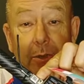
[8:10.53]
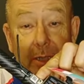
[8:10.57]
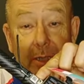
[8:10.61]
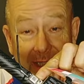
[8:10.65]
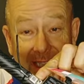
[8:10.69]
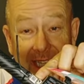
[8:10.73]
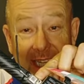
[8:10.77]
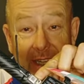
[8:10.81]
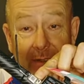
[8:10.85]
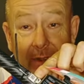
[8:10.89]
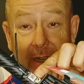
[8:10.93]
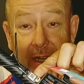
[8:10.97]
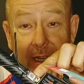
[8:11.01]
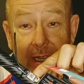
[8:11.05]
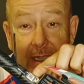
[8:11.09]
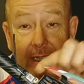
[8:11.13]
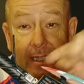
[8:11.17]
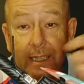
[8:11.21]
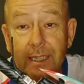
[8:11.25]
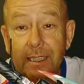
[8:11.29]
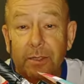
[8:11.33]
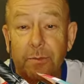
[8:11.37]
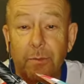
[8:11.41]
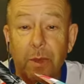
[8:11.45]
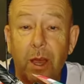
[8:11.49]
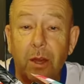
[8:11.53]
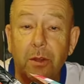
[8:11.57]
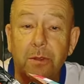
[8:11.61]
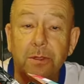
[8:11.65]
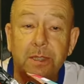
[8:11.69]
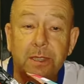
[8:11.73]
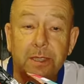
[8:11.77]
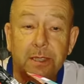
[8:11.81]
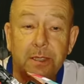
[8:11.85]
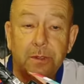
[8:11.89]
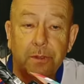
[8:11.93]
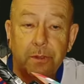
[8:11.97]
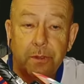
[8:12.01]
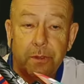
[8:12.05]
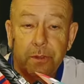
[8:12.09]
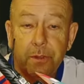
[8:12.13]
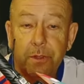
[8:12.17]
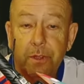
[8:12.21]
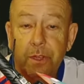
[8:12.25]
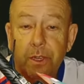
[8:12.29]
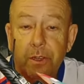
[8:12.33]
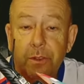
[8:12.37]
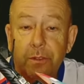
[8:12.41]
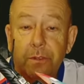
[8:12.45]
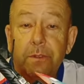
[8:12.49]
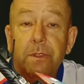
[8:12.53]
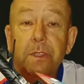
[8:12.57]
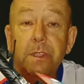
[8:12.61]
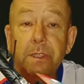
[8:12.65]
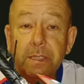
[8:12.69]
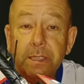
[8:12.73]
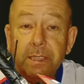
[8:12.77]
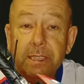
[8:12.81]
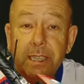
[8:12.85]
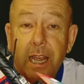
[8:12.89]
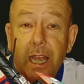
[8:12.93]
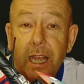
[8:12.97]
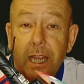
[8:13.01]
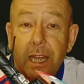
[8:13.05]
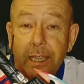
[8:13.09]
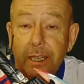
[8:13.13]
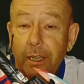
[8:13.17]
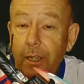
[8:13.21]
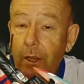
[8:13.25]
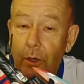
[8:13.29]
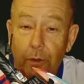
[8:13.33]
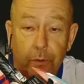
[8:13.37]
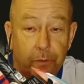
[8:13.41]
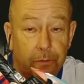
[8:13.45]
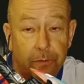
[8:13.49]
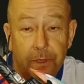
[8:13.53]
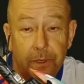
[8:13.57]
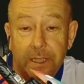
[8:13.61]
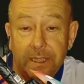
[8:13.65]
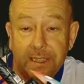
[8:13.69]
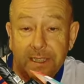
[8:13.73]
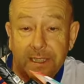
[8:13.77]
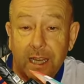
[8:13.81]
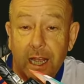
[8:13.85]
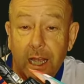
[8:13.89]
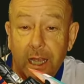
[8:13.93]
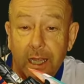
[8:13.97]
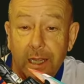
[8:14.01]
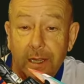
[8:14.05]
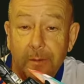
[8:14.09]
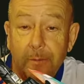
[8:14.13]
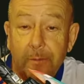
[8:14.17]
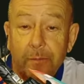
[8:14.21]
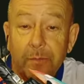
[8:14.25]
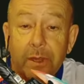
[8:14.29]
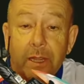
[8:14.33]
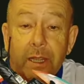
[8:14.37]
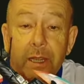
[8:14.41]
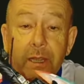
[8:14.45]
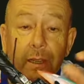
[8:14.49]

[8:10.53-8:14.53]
receiver is mounted, sky or FrSky.